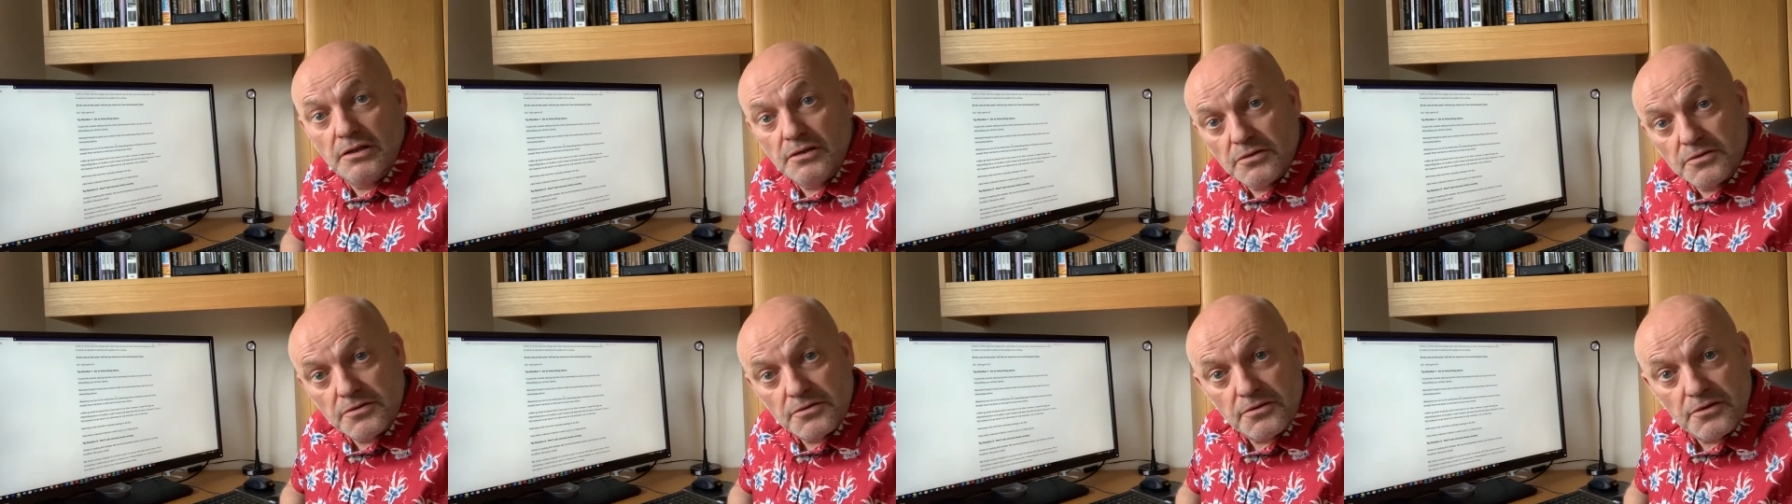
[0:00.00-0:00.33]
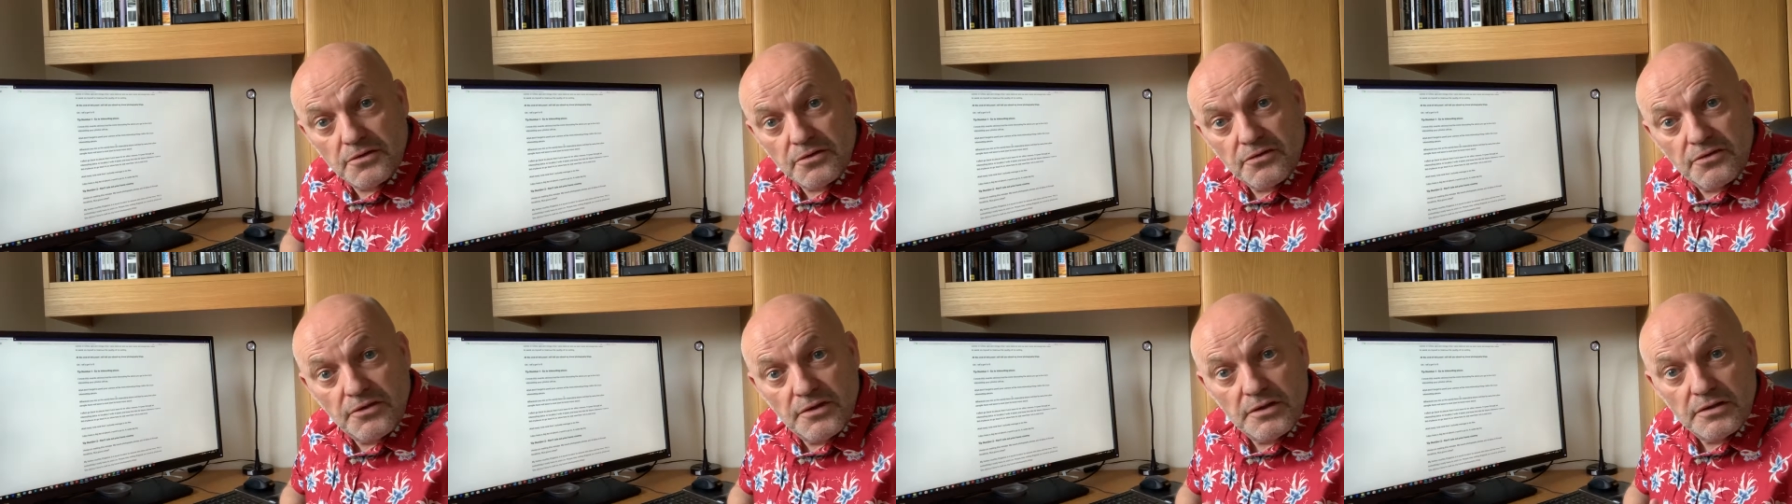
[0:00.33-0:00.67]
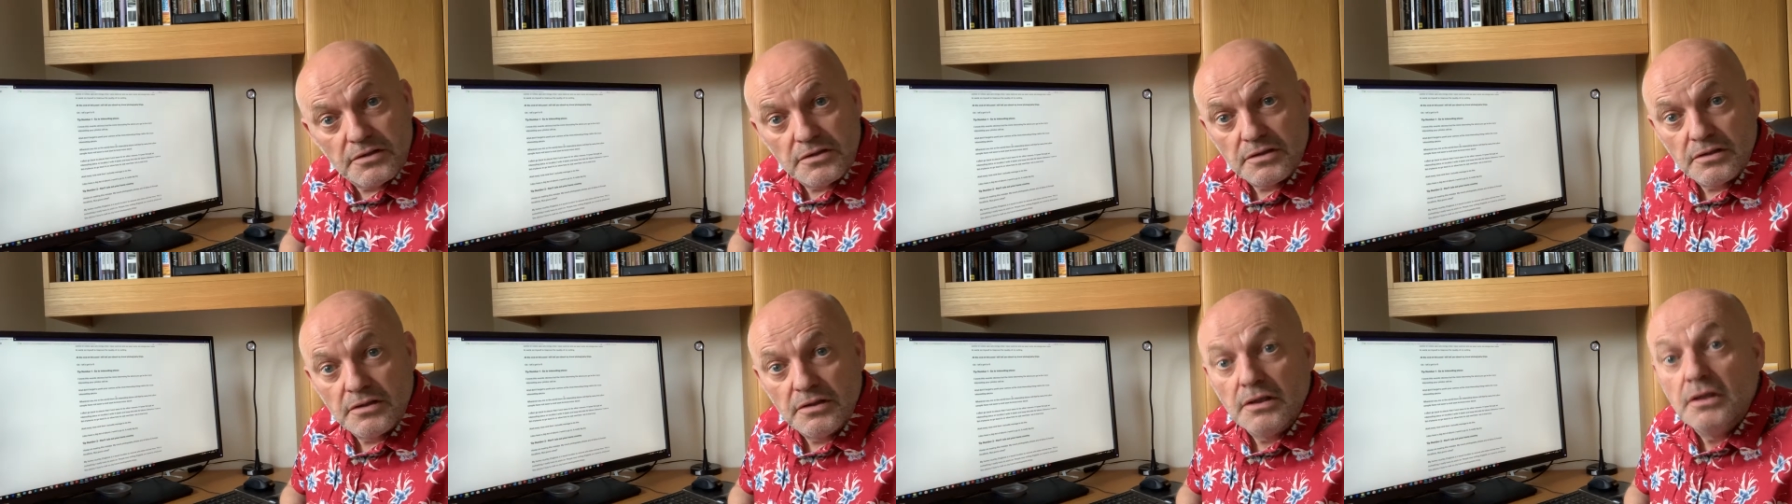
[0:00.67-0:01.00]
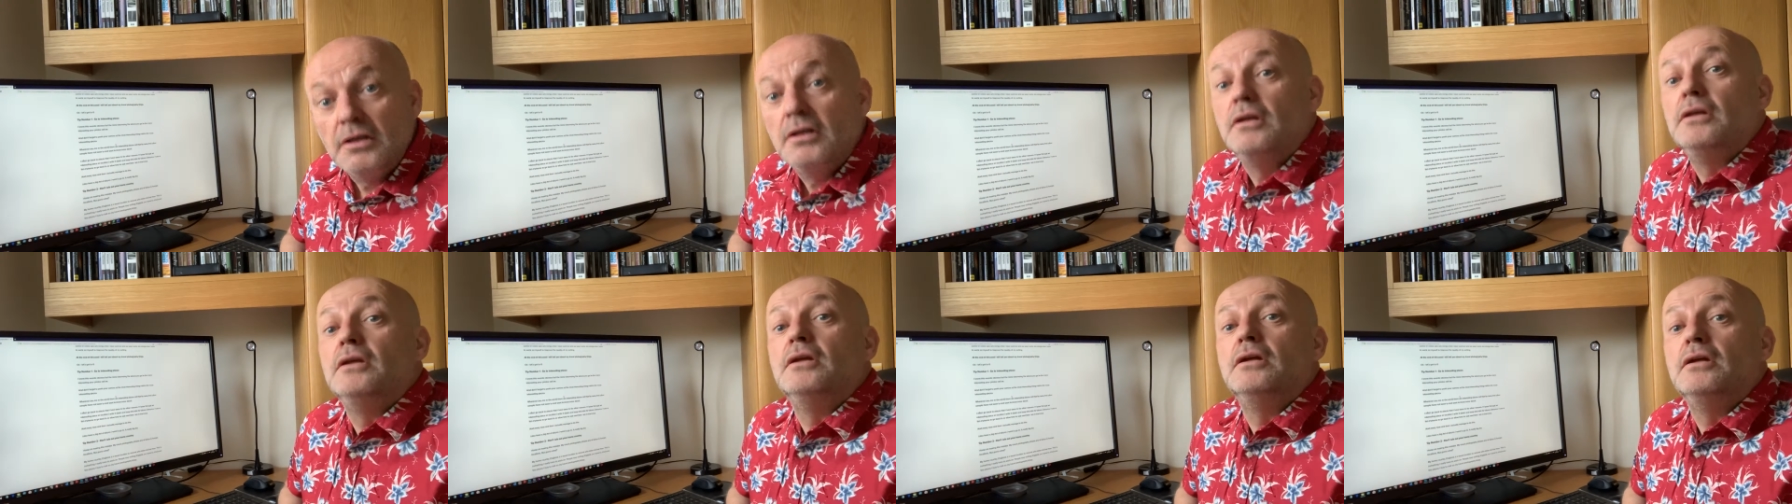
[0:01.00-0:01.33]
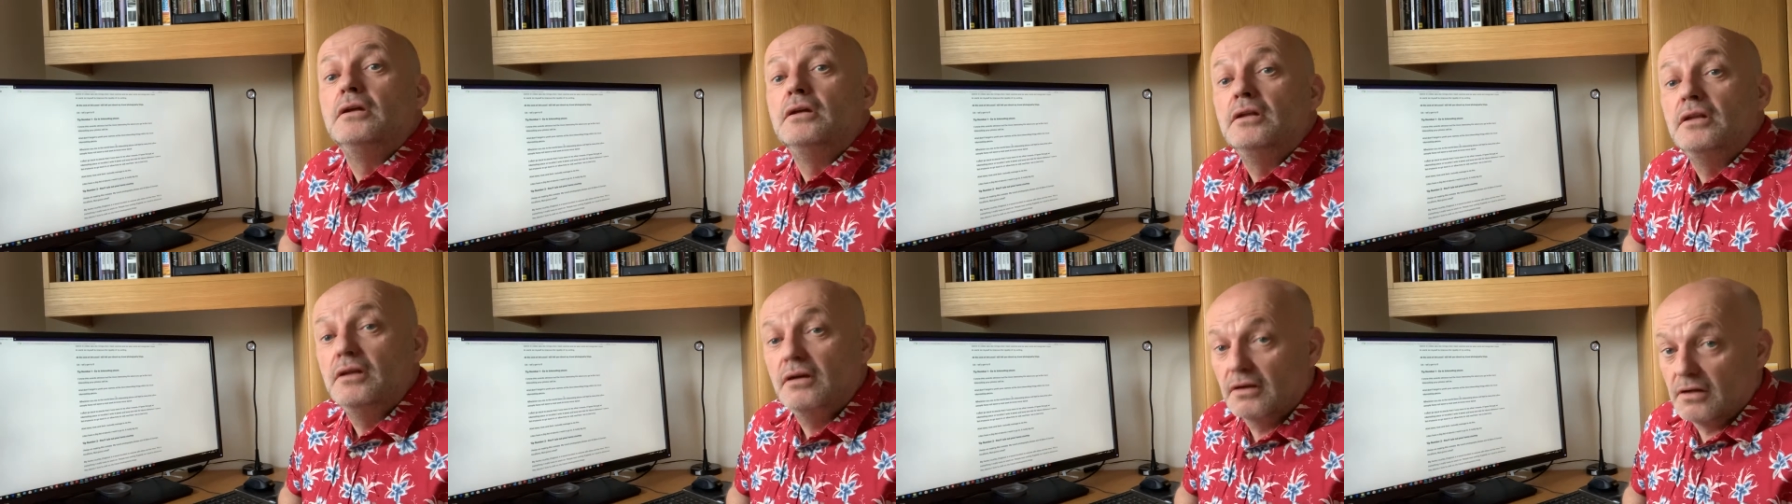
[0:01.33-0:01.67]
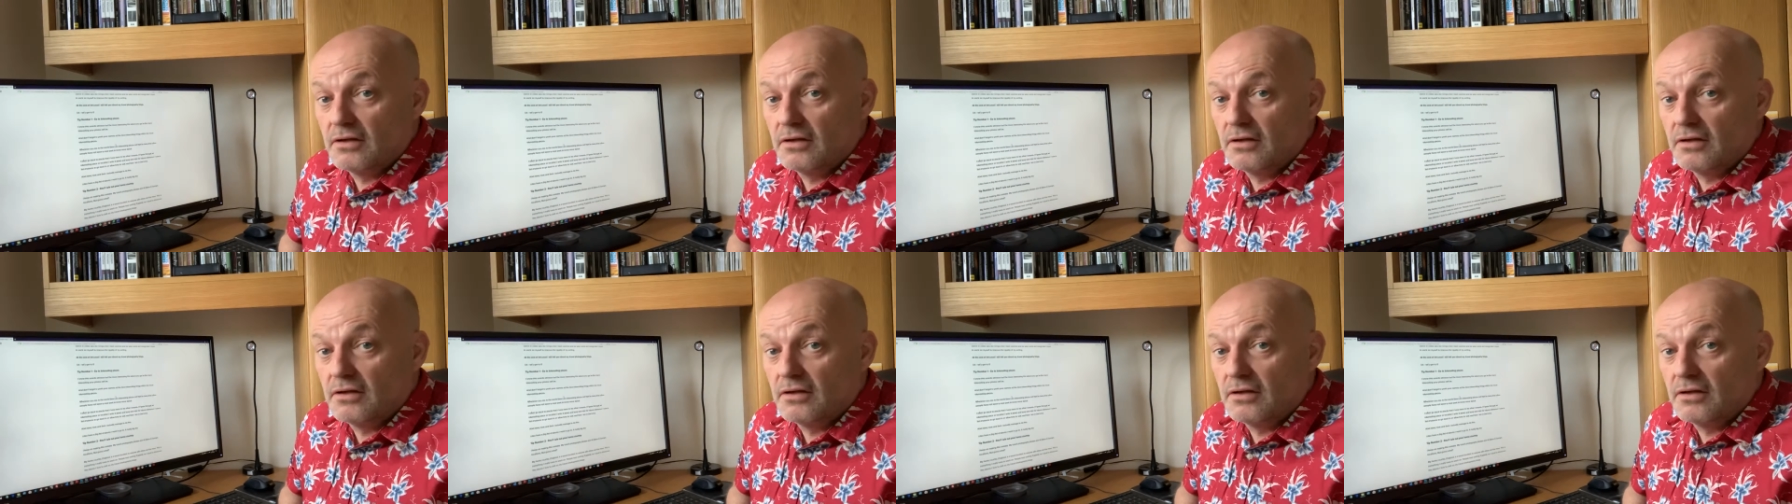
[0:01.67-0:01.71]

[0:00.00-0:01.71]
in Dorset? Now,